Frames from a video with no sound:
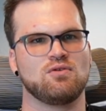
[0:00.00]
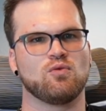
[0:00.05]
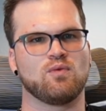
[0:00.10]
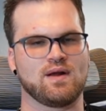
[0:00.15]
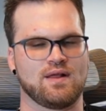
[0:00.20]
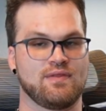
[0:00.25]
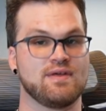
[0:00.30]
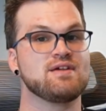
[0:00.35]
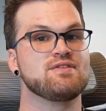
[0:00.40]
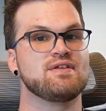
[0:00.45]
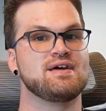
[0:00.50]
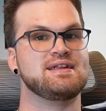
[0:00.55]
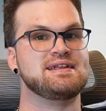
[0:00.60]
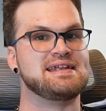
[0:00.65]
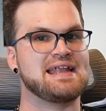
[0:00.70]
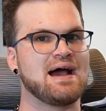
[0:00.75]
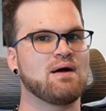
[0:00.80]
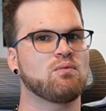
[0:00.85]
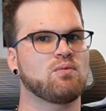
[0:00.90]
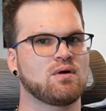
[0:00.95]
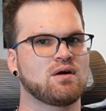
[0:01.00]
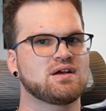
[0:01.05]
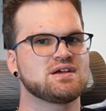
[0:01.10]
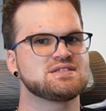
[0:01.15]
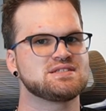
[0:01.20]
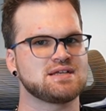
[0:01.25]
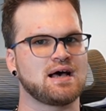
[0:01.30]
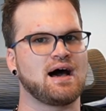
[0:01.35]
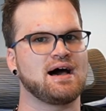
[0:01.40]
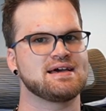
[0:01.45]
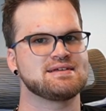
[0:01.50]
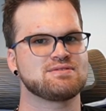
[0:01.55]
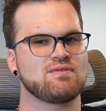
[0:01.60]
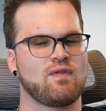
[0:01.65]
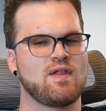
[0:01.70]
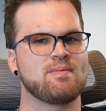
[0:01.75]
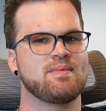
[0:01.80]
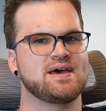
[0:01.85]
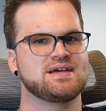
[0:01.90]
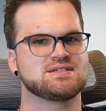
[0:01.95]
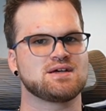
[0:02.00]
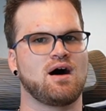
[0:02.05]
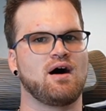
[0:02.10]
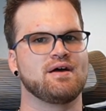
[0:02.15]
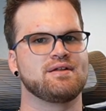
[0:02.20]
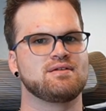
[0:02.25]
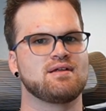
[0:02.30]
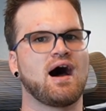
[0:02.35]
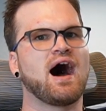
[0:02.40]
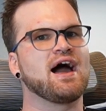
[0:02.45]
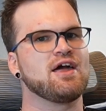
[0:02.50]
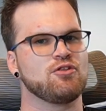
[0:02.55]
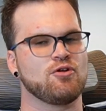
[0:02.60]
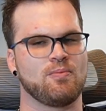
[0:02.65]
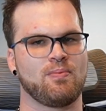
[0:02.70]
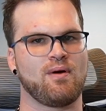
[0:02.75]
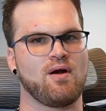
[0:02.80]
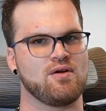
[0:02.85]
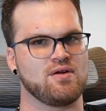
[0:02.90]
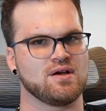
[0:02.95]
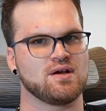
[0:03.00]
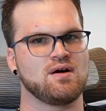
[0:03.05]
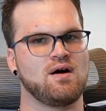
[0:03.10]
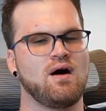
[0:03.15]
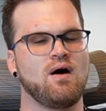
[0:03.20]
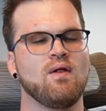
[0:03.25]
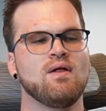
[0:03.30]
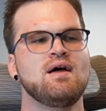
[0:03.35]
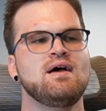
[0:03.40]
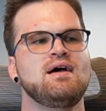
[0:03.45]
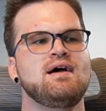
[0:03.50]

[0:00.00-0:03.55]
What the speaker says: really the network size limit on either protocol.